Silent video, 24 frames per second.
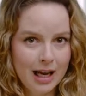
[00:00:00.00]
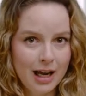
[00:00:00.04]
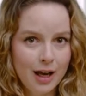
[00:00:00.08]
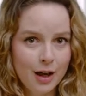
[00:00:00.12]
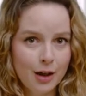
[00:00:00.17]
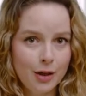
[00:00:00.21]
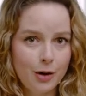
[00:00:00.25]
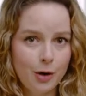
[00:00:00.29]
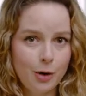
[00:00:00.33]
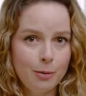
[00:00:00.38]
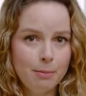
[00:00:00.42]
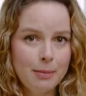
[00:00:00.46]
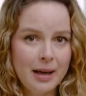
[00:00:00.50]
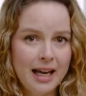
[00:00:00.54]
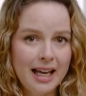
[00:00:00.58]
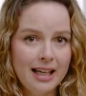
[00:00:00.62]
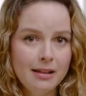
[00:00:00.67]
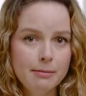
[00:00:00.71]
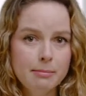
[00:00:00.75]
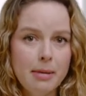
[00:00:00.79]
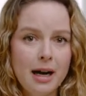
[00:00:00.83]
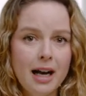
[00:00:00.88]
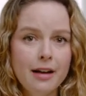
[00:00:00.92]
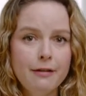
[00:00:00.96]
They're paid
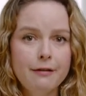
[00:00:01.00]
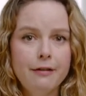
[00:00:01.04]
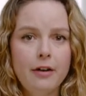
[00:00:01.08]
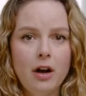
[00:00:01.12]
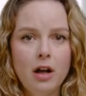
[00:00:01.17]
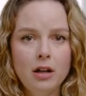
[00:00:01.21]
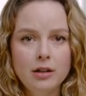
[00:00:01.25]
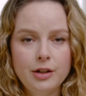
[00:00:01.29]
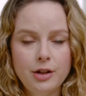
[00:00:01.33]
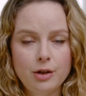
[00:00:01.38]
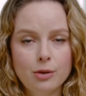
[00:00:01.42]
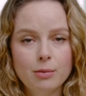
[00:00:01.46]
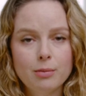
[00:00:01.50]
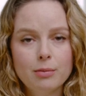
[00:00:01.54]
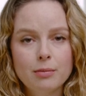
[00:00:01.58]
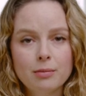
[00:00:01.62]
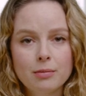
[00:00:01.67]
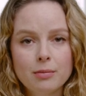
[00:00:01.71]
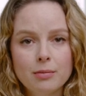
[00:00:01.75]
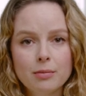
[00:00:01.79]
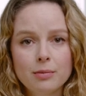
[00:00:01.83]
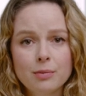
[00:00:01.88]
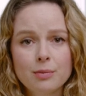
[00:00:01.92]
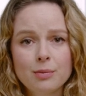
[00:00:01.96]
by volume.
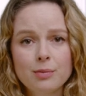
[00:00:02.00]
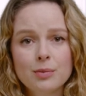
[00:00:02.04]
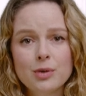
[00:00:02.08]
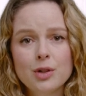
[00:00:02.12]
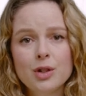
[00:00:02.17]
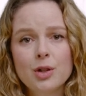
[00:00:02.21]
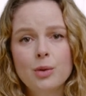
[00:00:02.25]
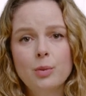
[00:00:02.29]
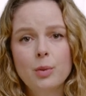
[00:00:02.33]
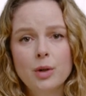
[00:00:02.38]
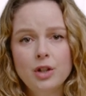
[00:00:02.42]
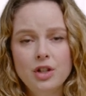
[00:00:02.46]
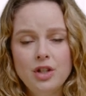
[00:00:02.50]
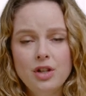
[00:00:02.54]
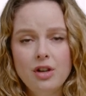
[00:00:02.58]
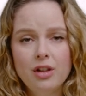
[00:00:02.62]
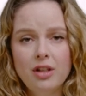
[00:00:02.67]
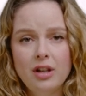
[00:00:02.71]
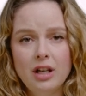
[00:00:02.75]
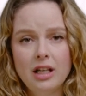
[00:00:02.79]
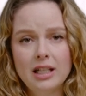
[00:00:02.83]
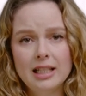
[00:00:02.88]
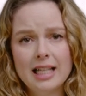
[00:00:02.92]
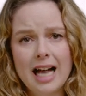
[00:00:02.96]
So what do you
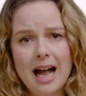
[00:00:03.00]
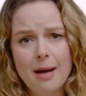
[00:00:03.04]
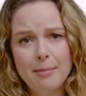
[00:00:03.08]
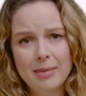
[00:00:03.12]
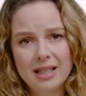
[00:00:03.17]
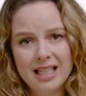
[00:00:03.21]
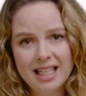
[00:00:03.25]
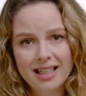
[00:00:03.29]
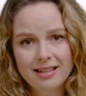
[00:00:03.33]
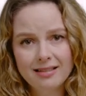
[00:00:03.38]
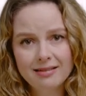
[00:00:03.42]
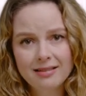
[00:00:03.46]
think is happening?